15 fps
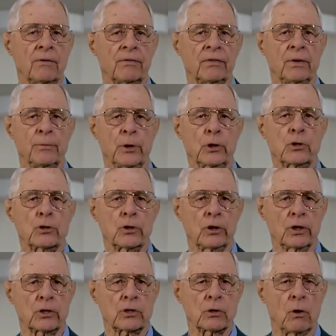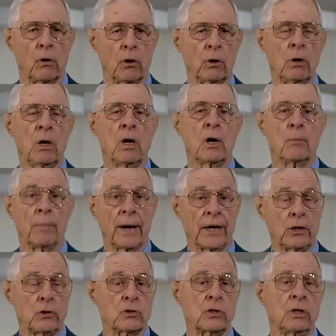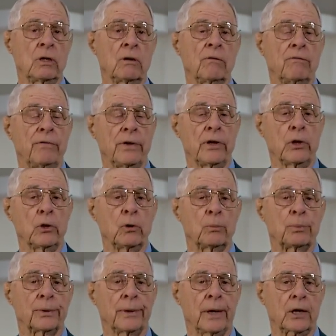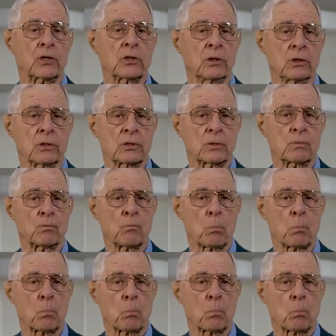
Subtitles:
from your church, or by using video productions.